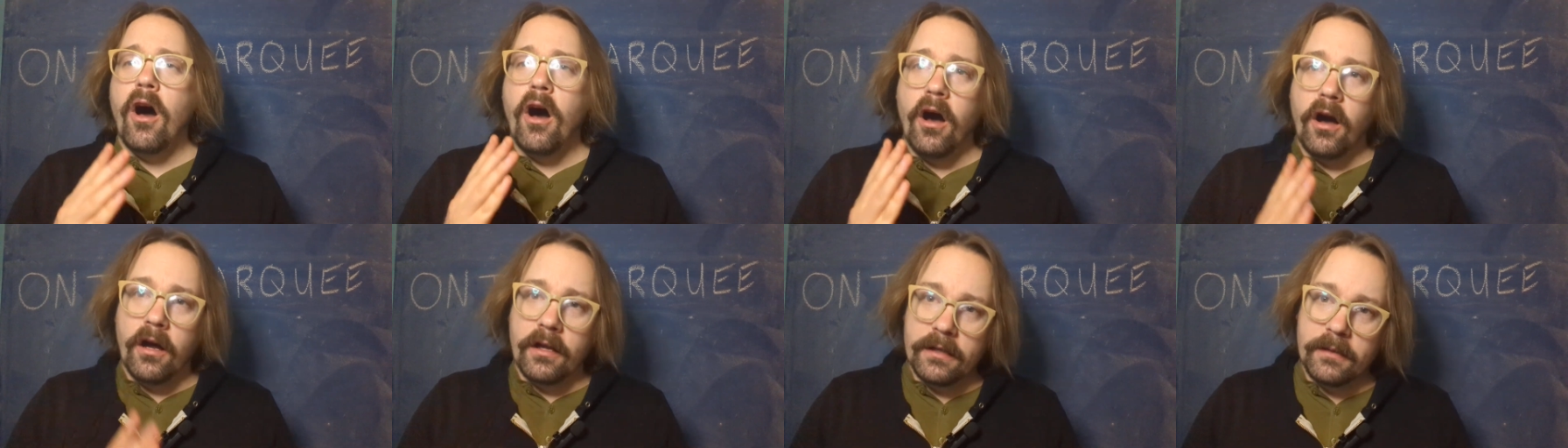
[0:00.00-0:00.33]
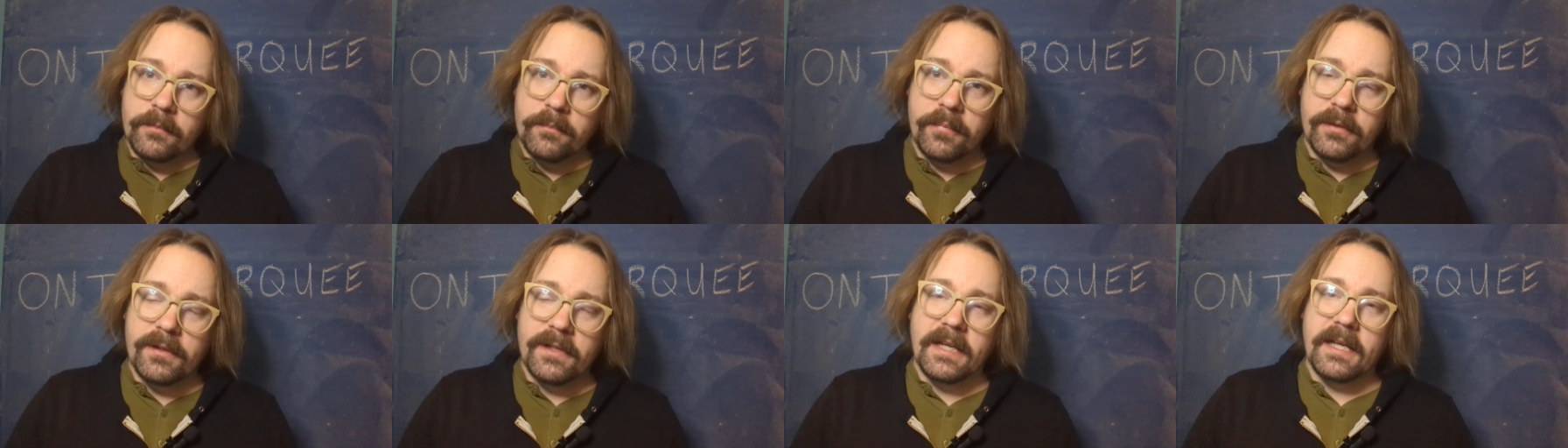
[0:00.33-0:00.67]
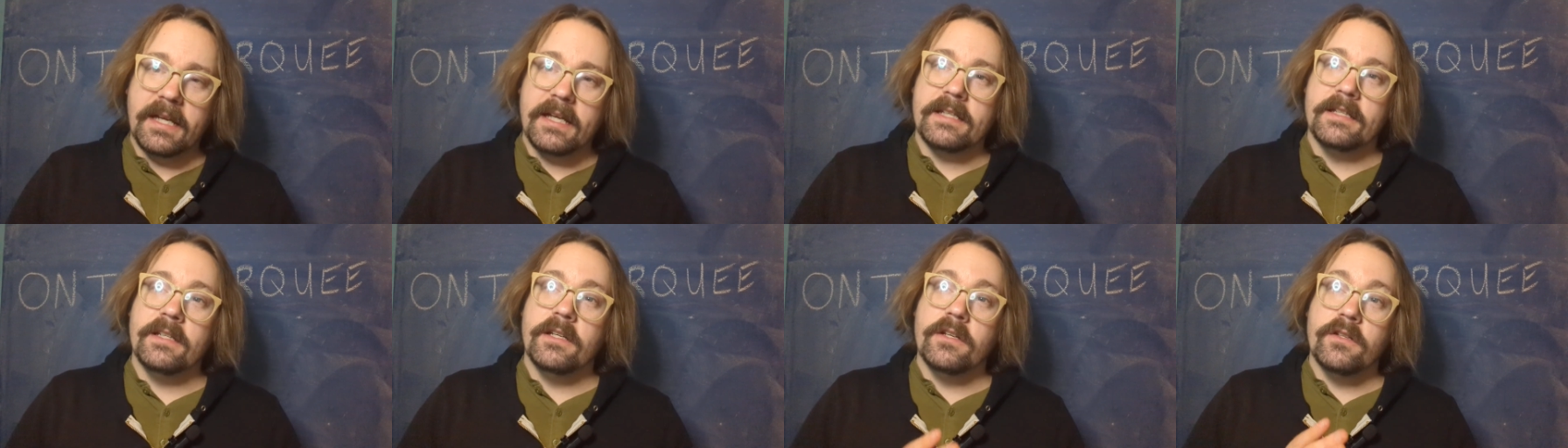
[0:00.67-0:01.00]
on a
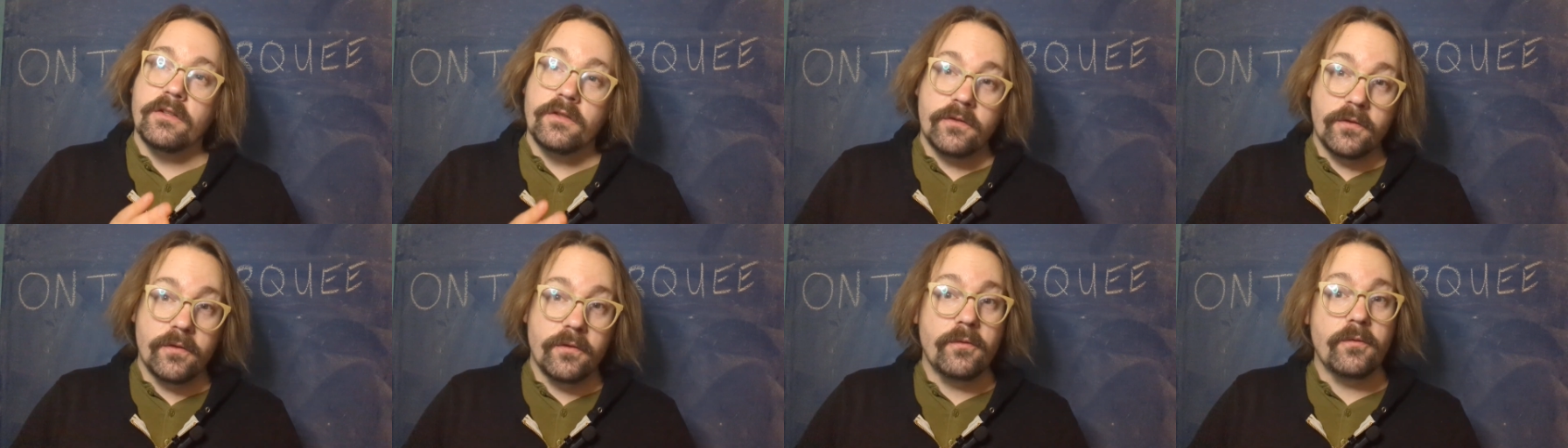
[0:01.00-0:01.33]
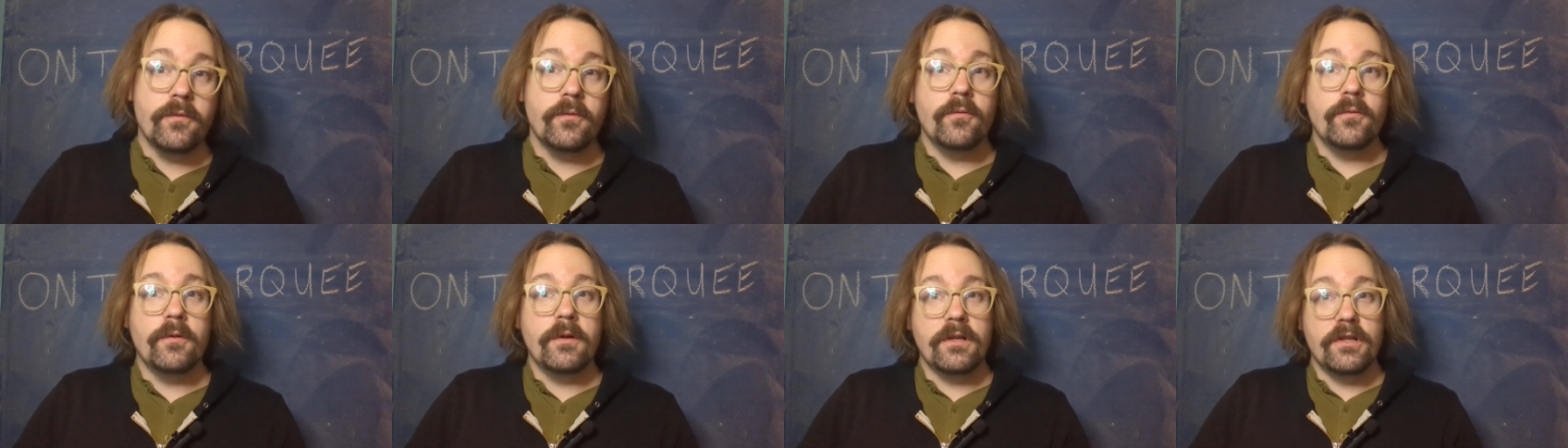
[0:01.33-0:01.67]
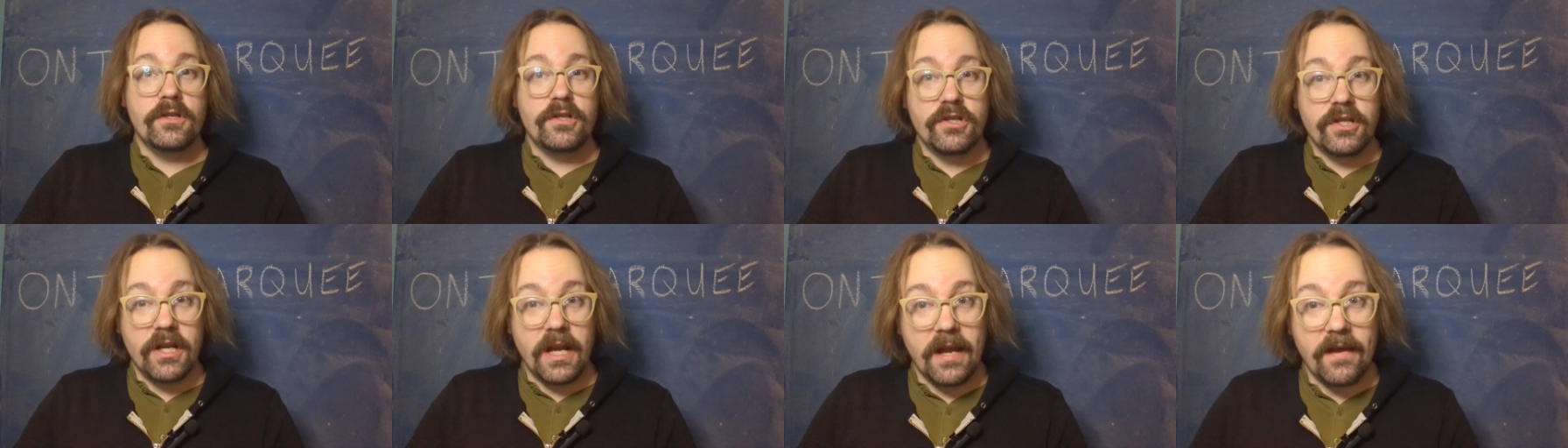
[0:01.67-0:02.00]
plane to
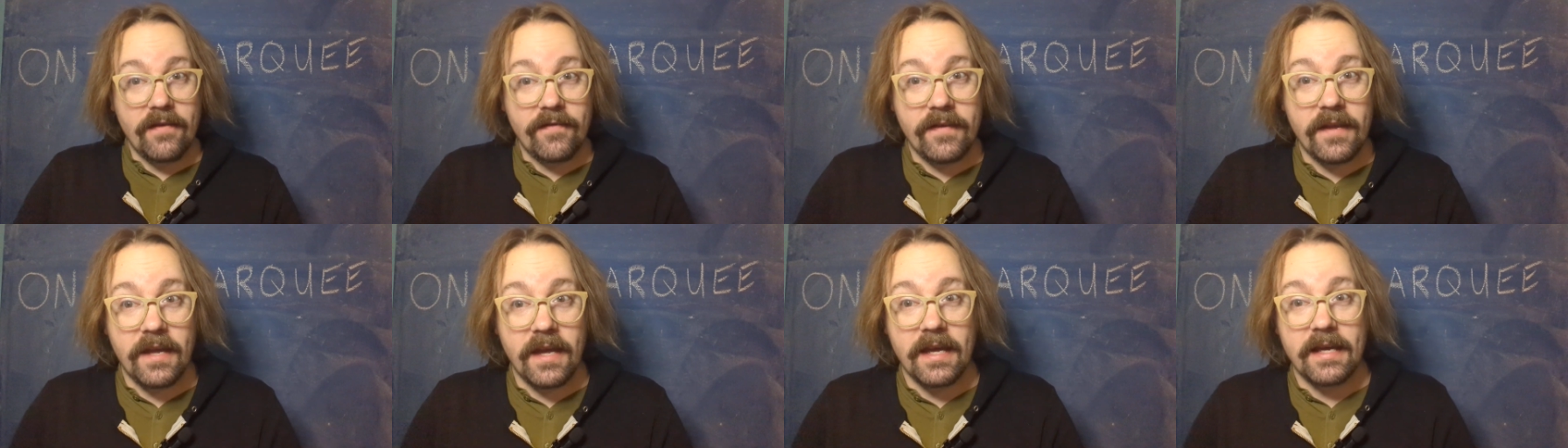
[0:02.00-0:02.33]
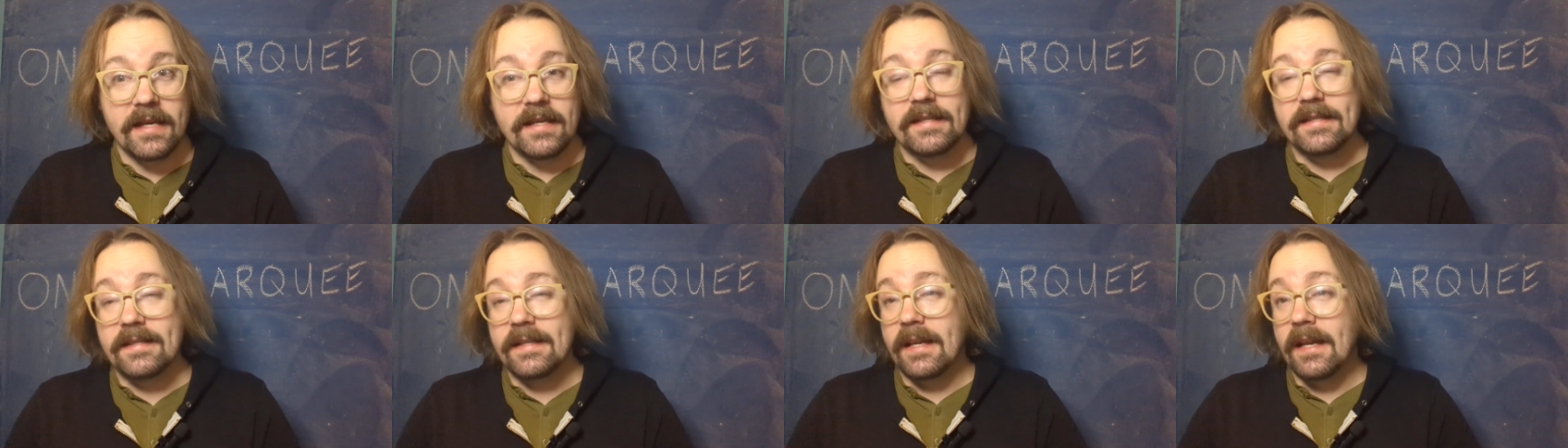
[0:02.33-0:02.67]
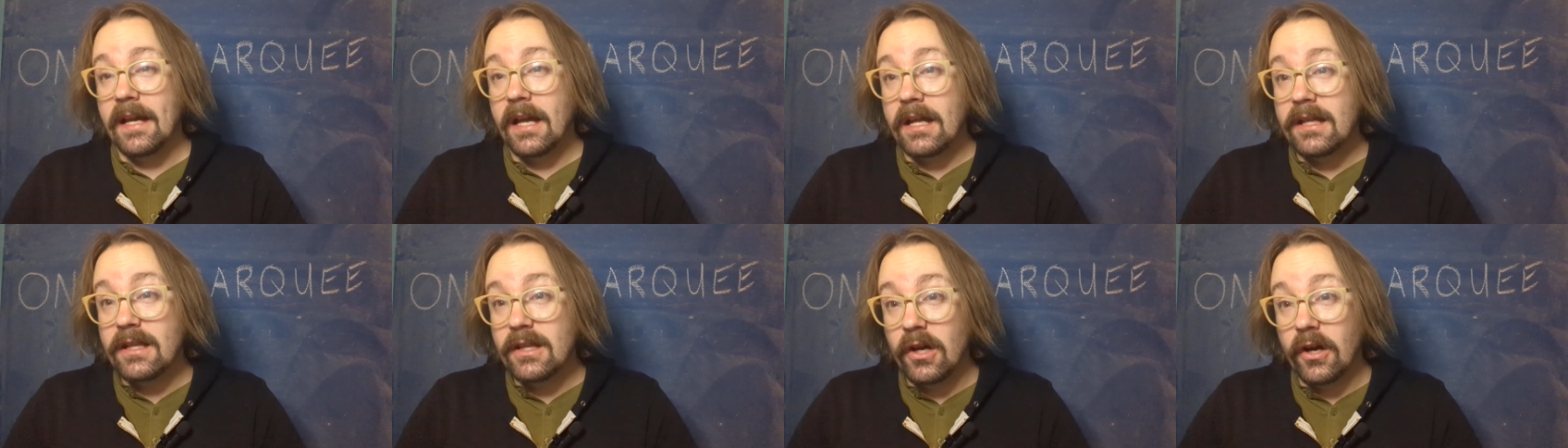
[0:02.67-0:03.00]
JFK's
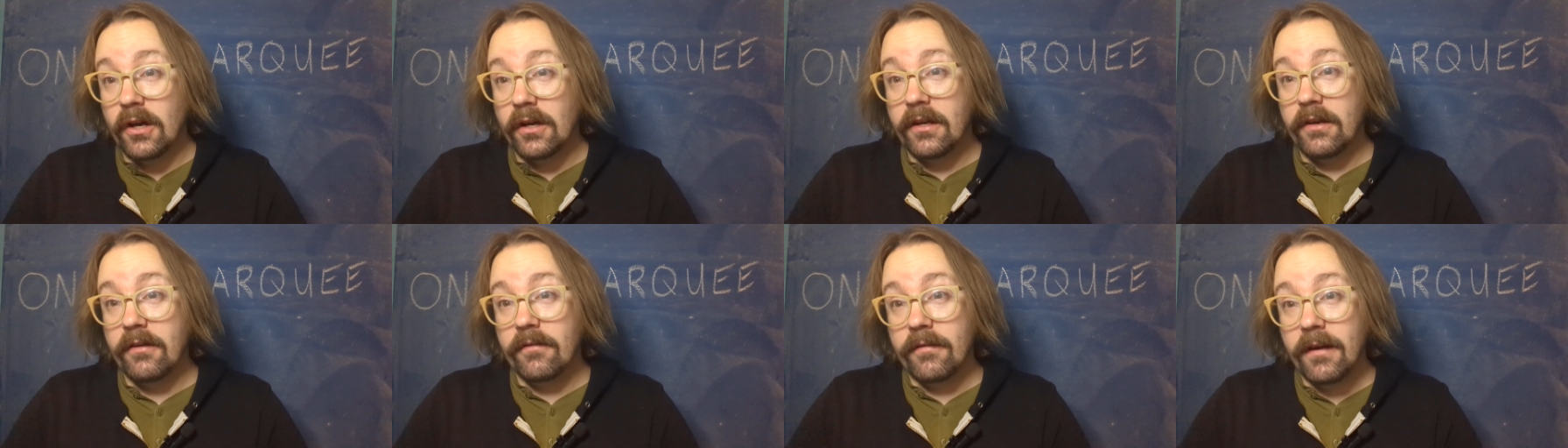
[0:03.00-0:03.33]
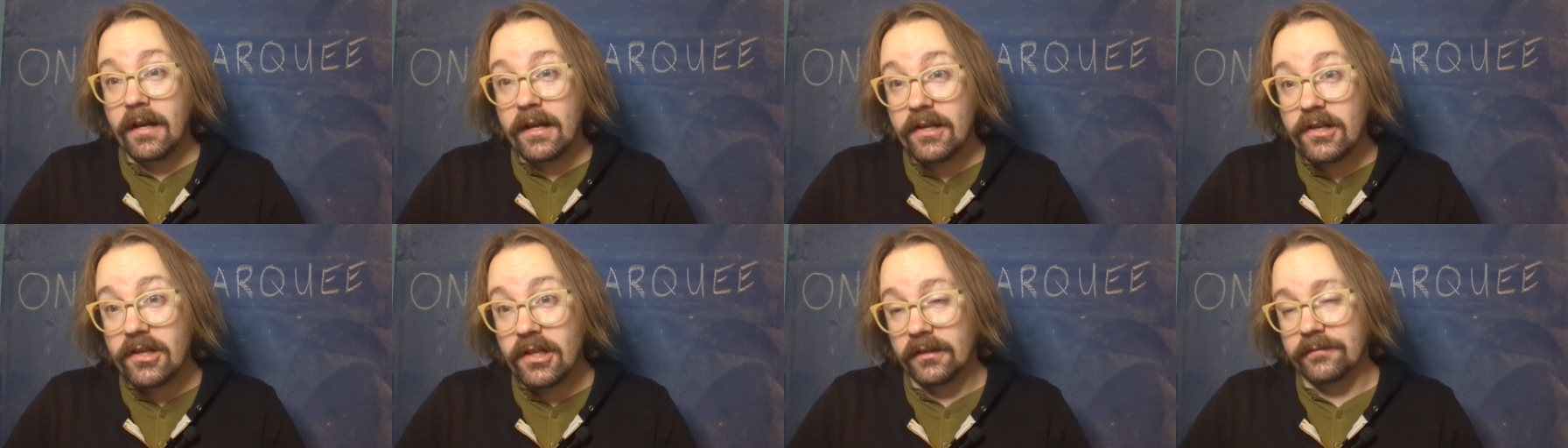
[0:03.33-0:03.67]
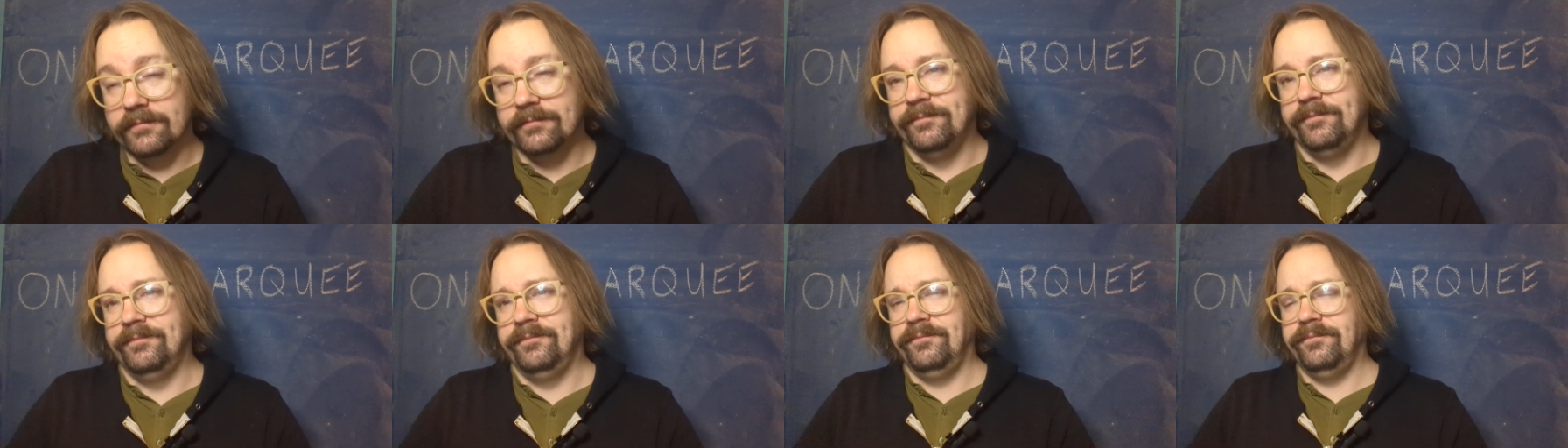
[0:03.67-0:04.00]
inauguration.